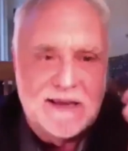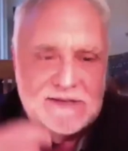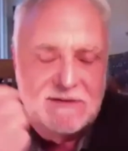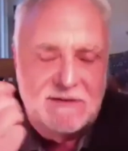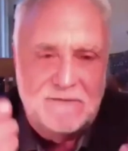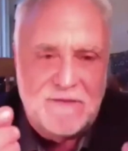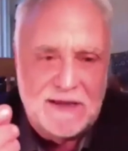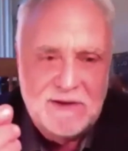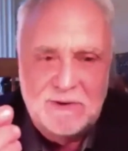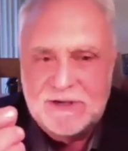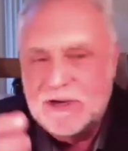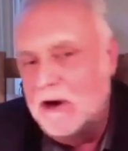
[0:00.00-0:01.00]
As a, if I
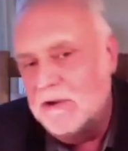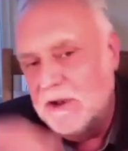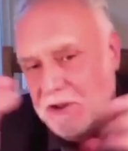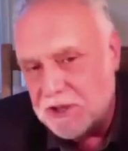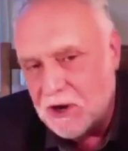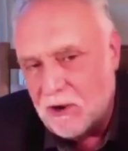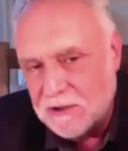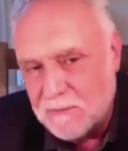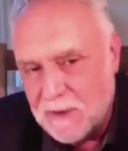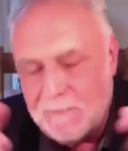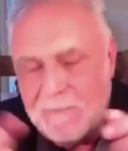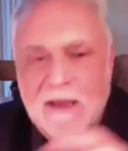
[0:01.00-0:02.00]
do a show, you know, you can hold them
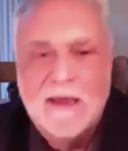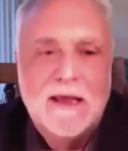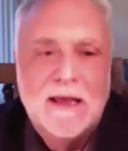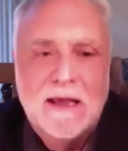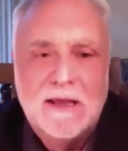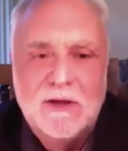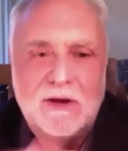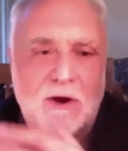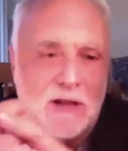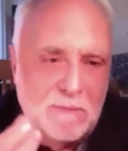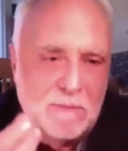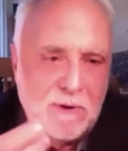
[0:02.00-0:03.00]
up. You can
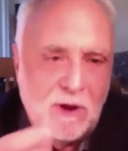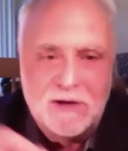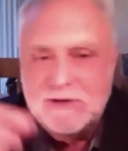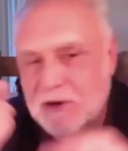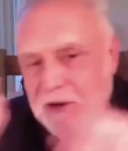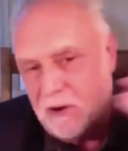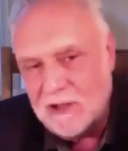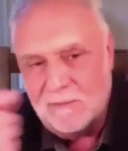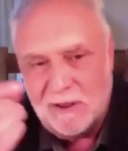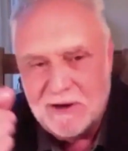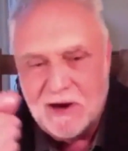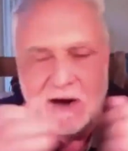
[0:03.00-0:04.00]
hold up applause. You can hold up
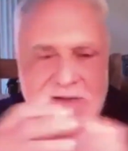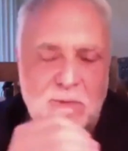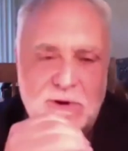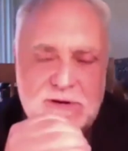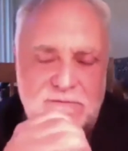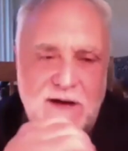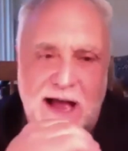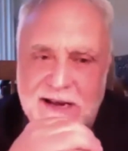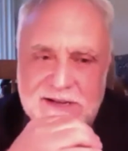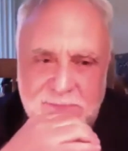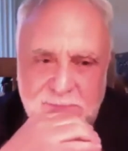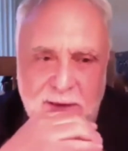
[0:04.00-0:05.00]
other cards. And what you find
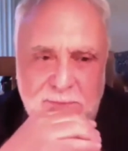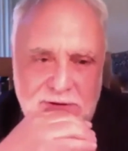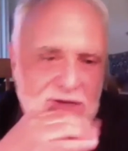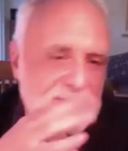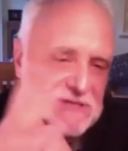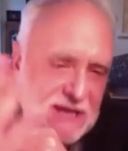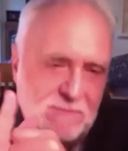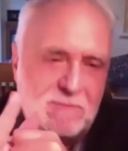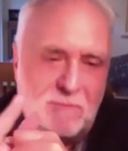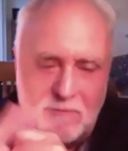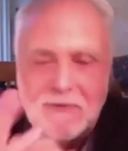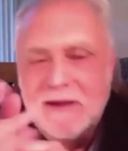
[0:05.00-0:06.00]
is that people, because they,
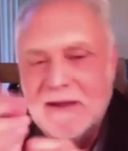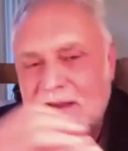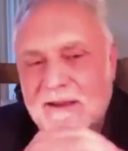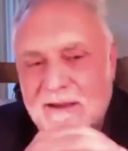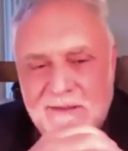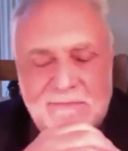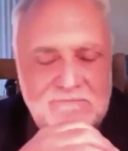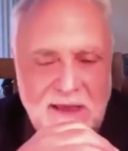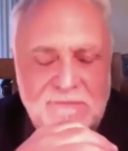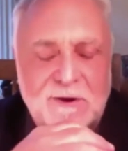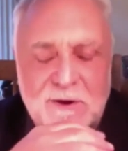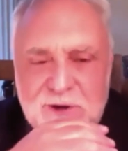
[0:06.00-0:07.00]

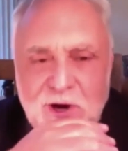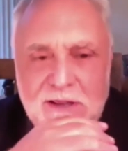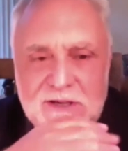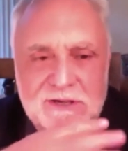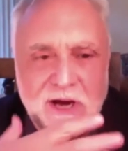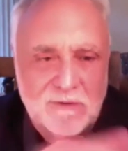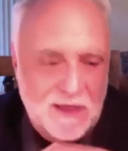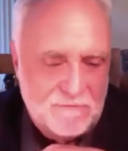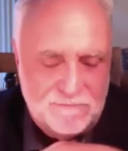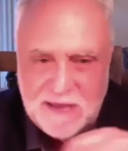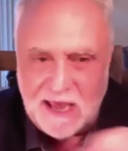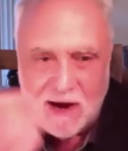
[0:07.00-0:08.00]
if they're enjoying the show,
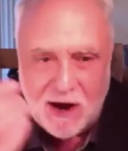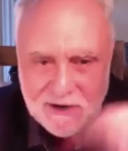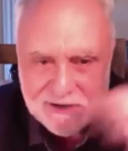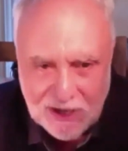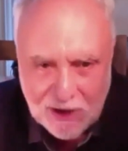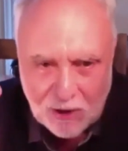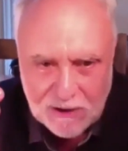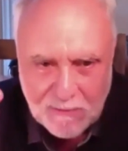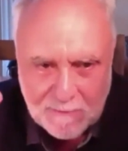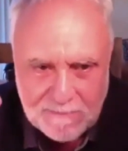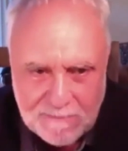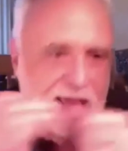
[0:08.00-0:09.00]
they'll take cards and they'll hold them
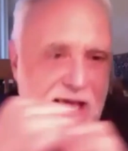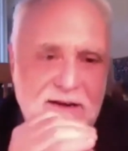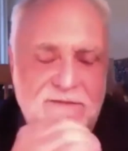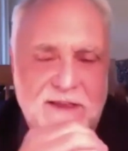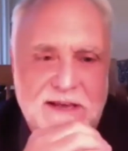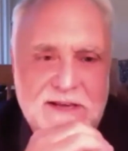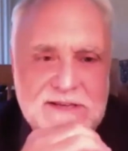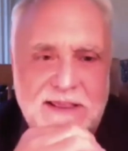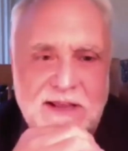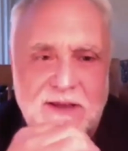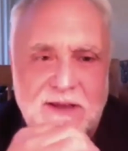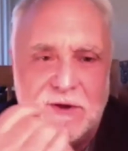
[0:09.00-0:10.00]
up at the end of things, and
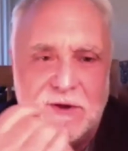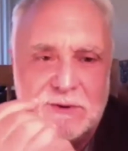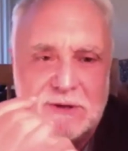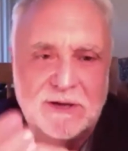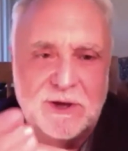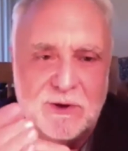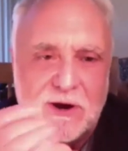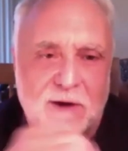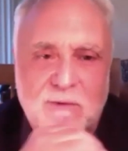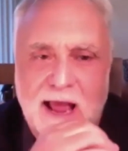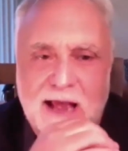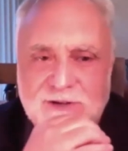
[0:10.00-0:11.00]
they'll give you little cue card
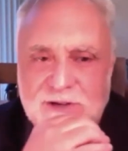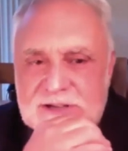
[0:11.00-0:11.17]
reactions.